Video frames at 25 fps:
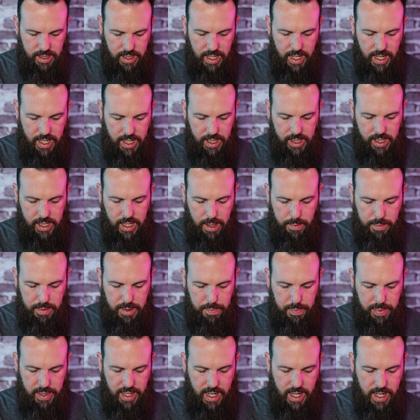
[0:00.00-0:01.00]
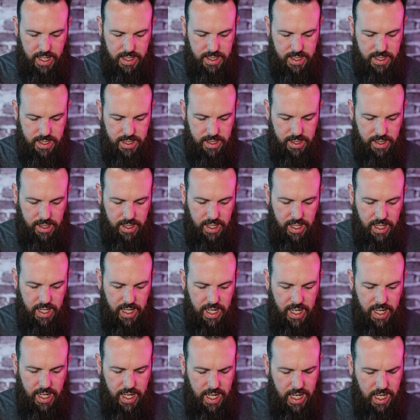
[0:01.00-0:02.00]
And it came to pass,
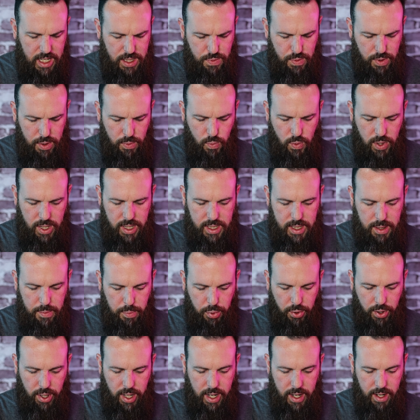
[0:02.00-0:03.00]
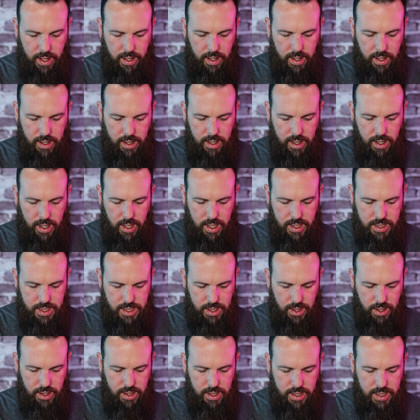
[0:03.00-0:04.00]
as we went to prayer, a
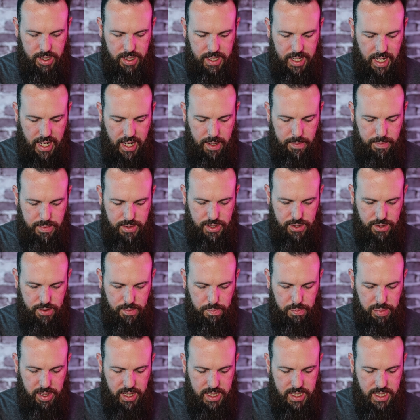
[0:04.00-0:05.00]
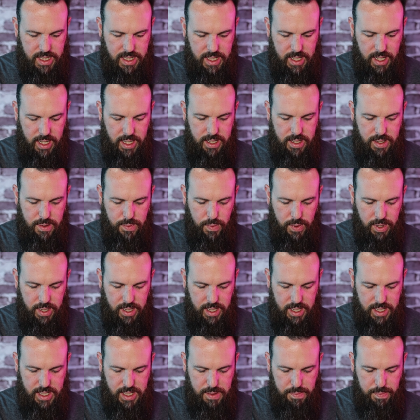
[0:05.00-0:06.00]
certain damsel possessed with
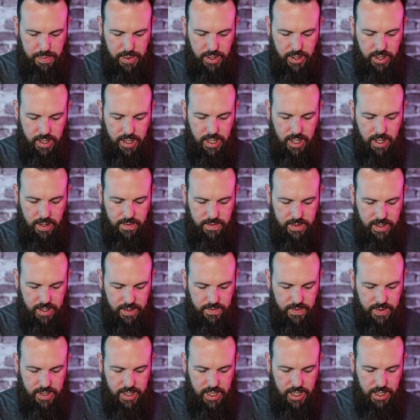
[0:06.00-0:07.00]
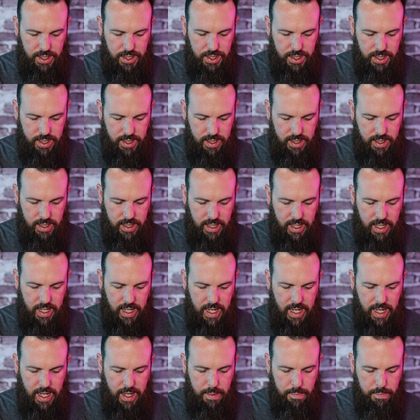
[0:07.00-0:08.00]
a spirit of divination
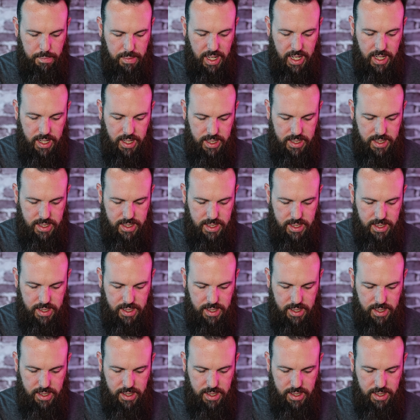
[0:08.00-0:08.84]
met us,